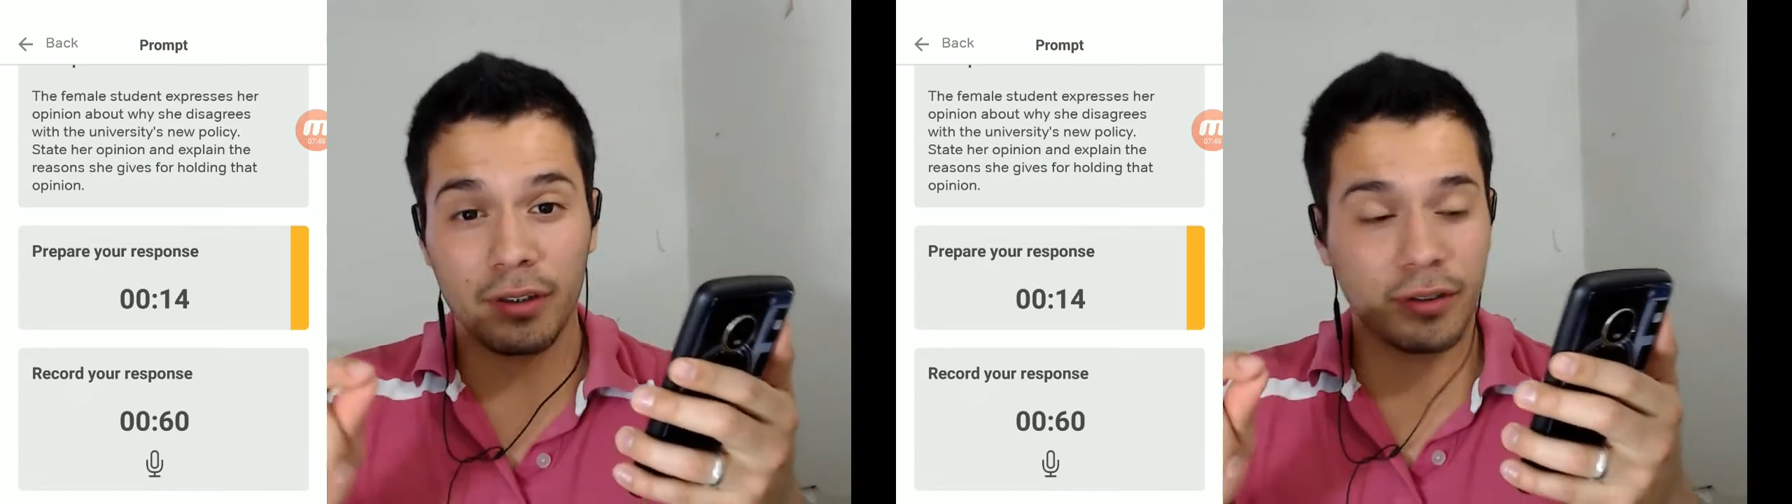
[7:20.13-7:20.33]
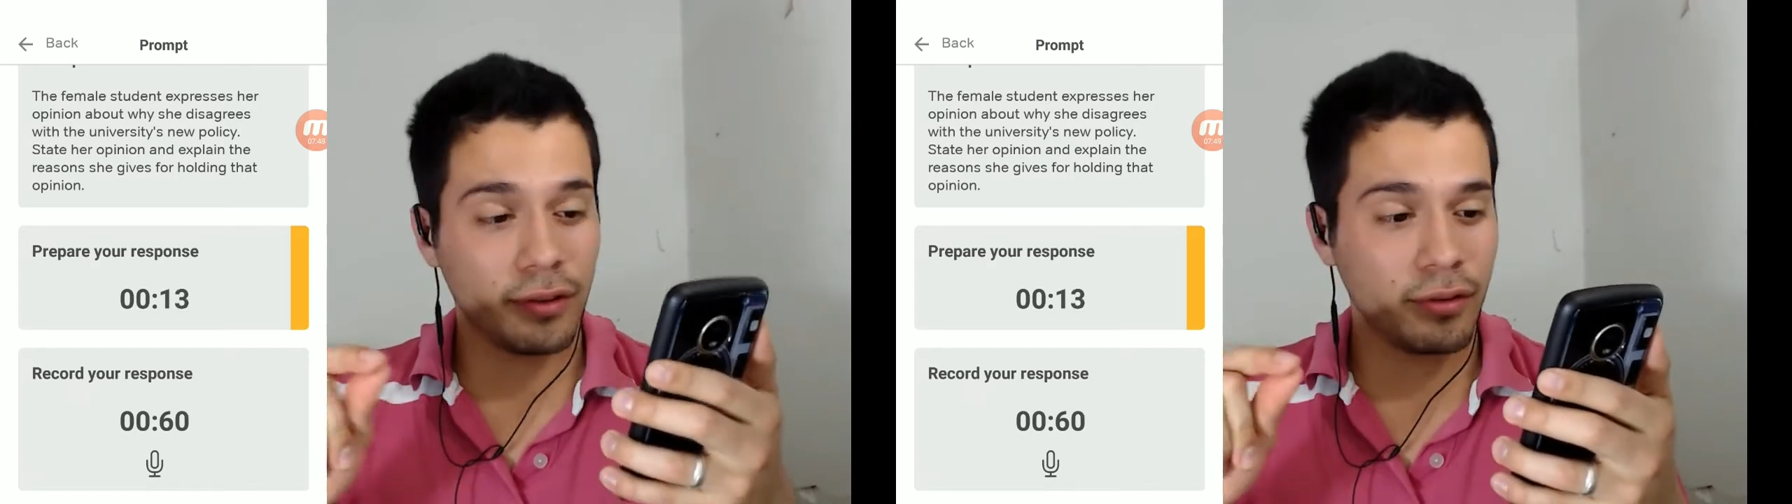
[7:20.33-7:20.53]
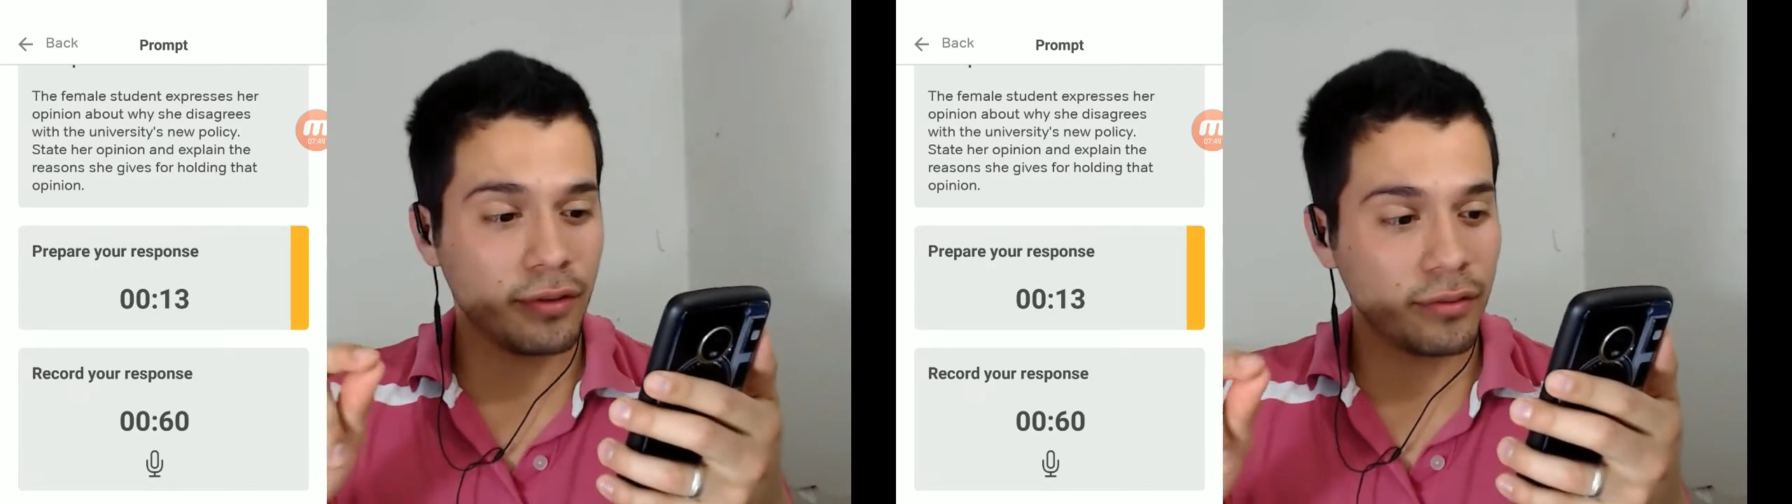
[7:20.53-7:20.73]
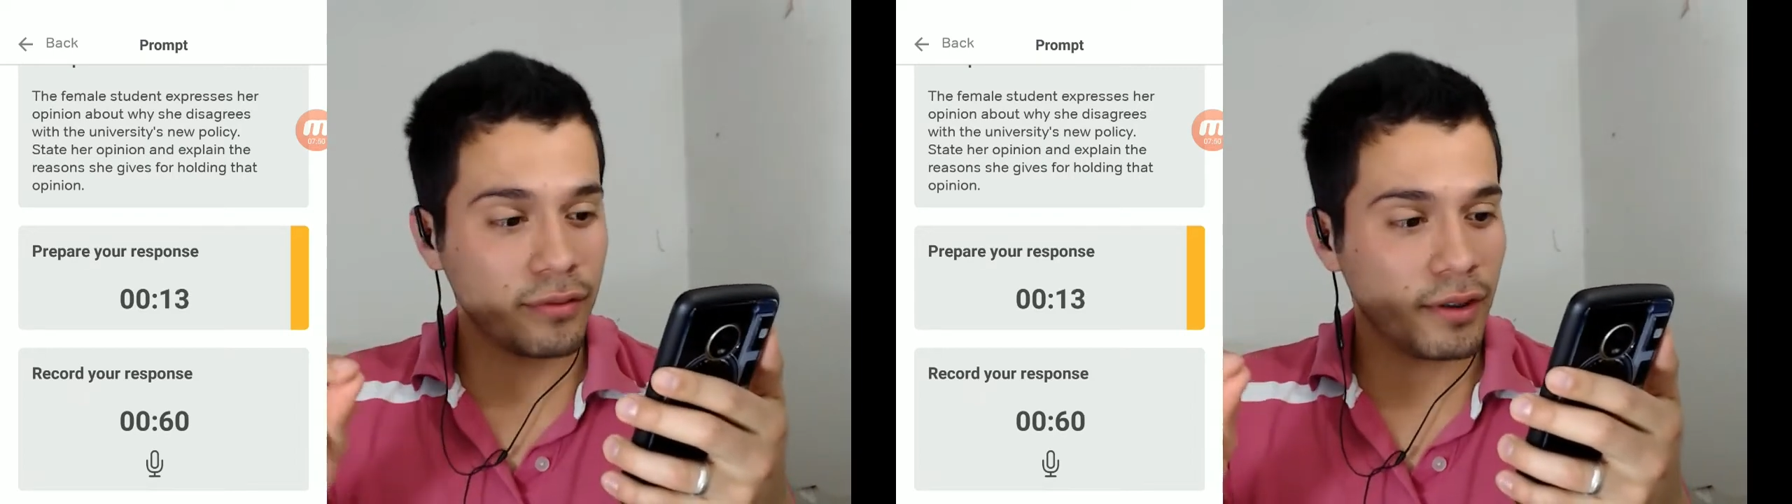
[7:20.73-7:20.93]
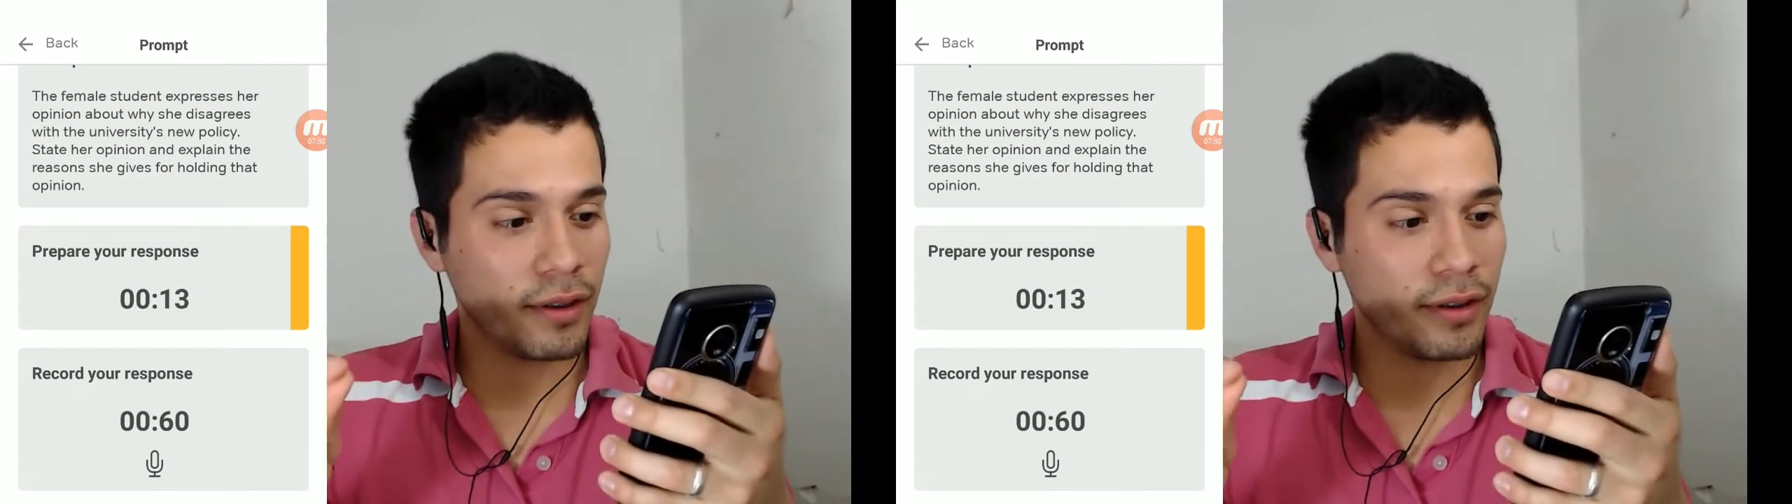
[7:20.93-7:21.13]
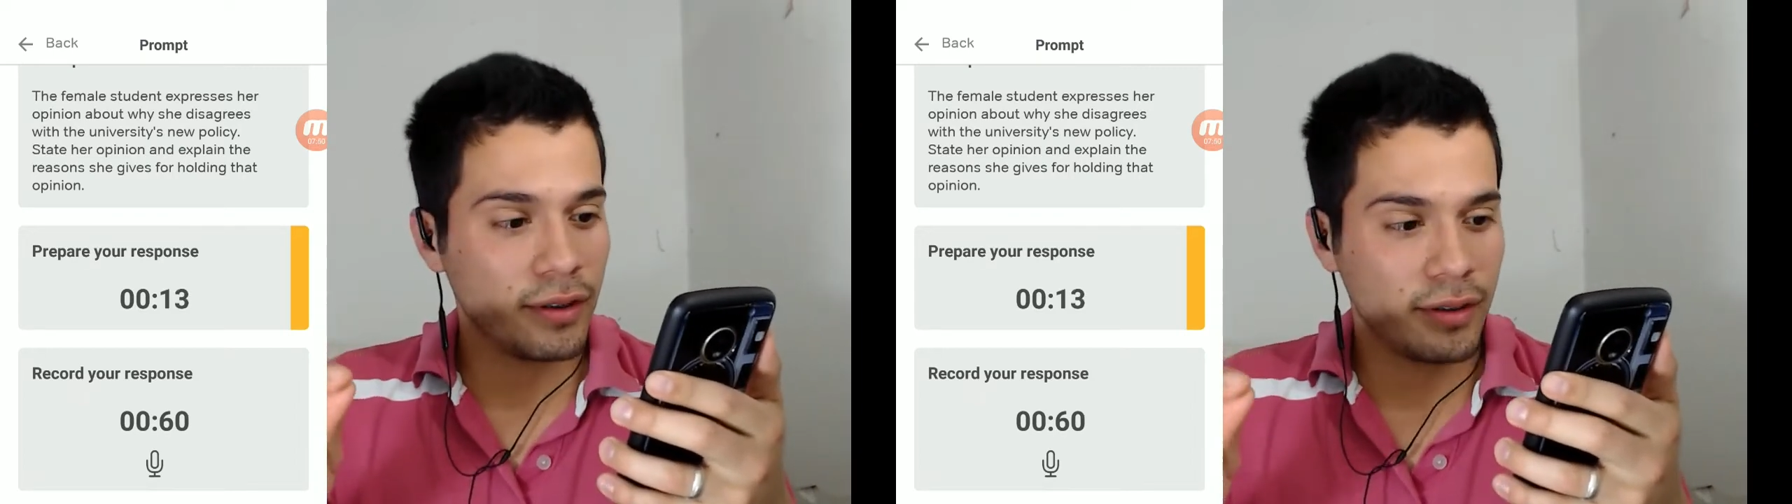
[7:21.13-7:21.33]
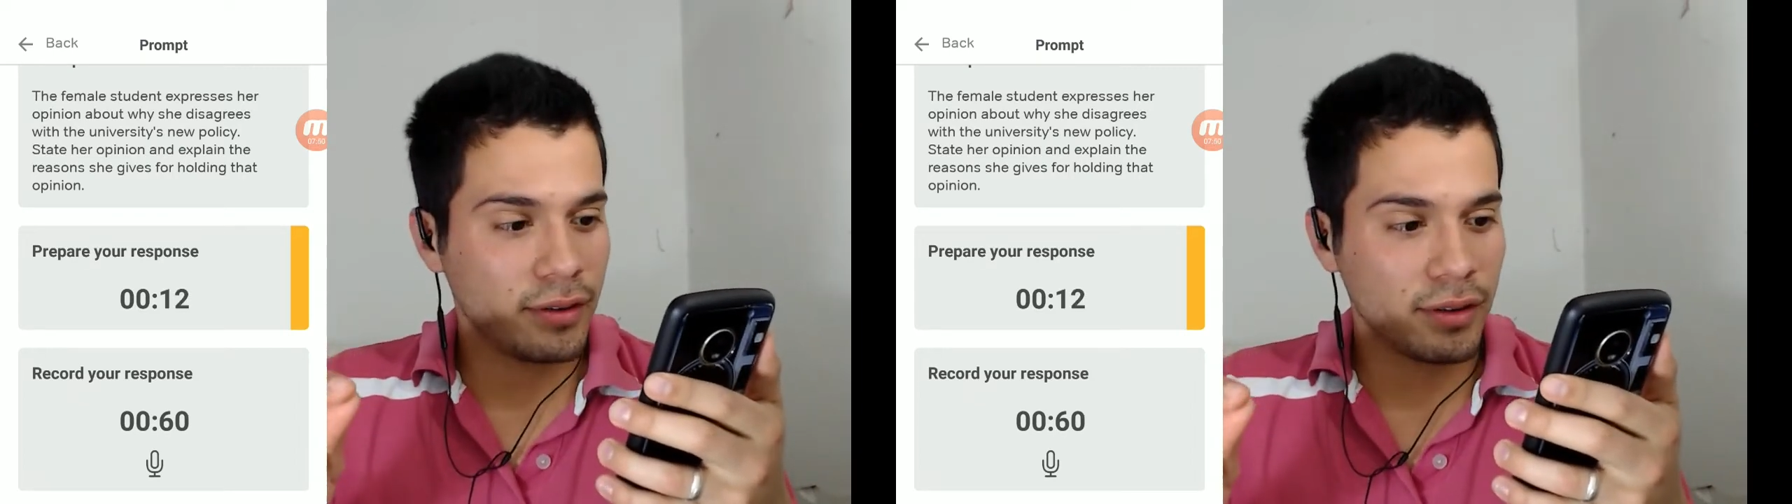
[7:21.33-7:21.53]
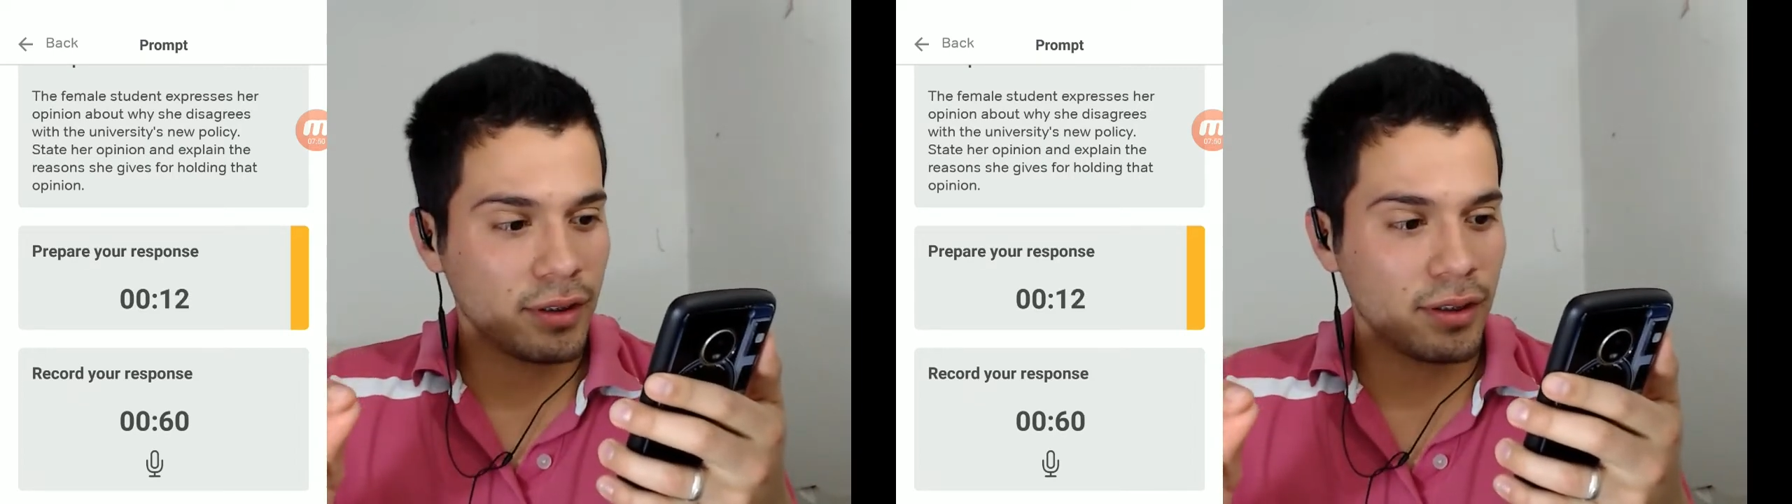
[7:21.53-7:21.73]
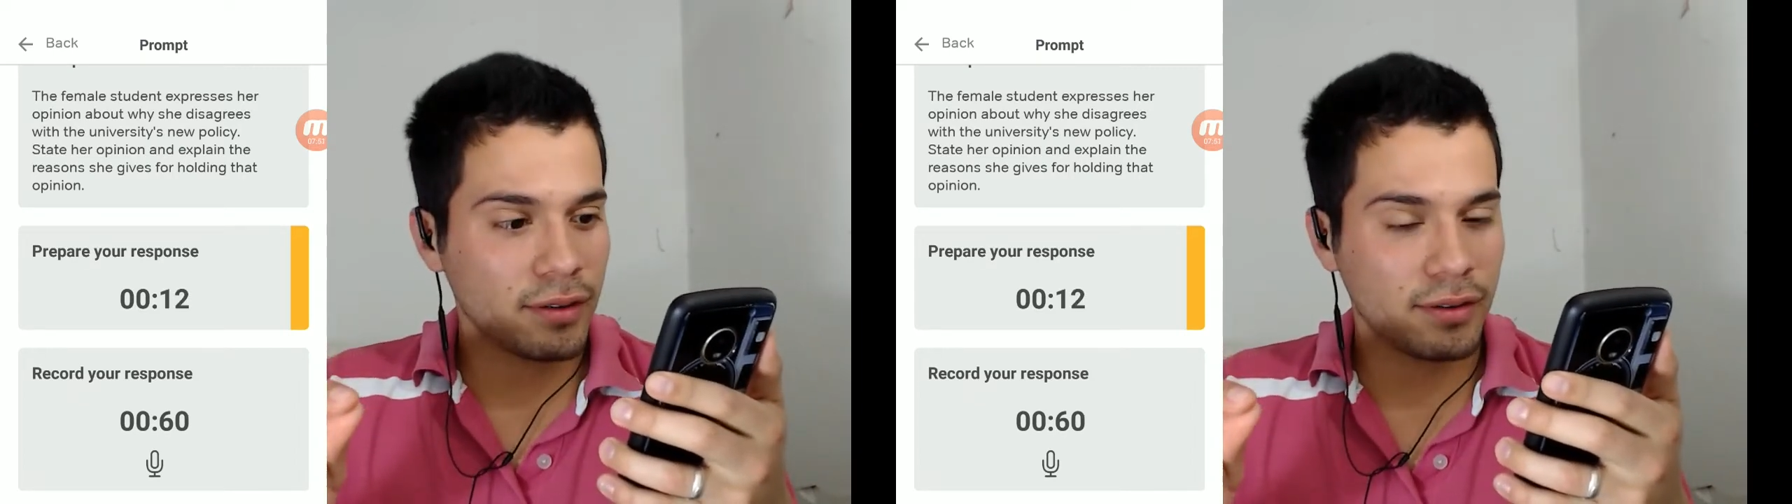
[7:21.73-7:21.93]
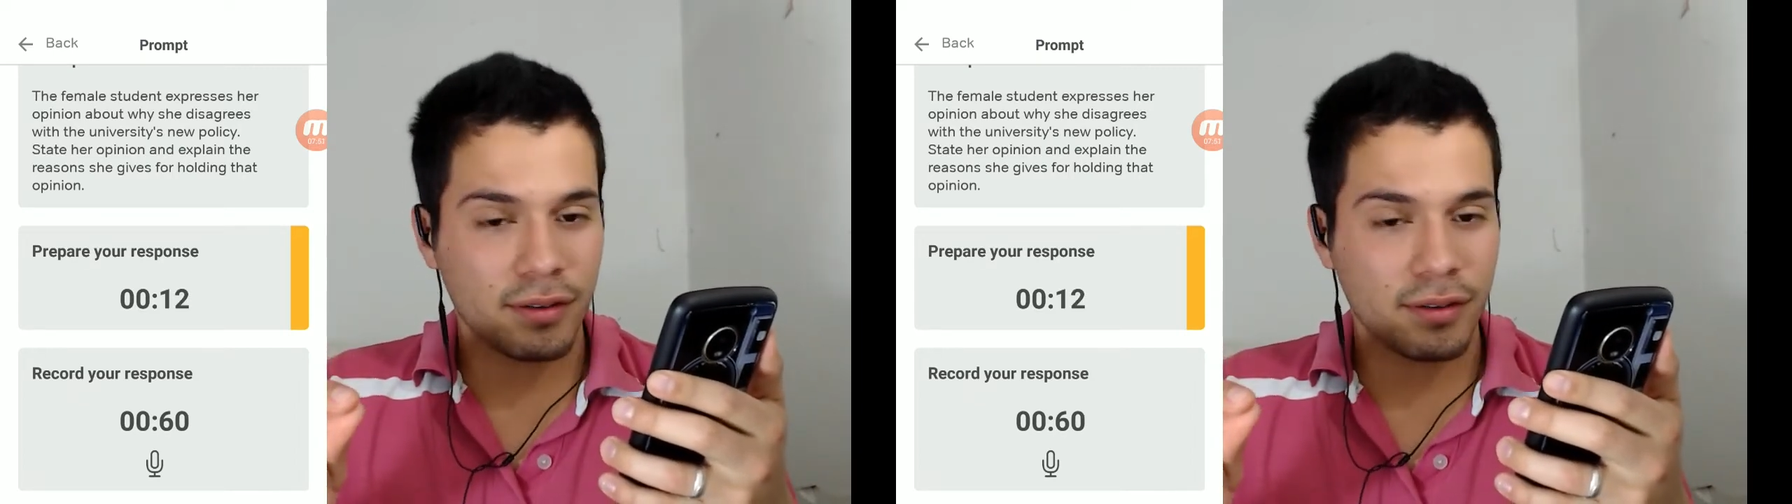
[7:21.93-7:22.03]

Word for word: so it's,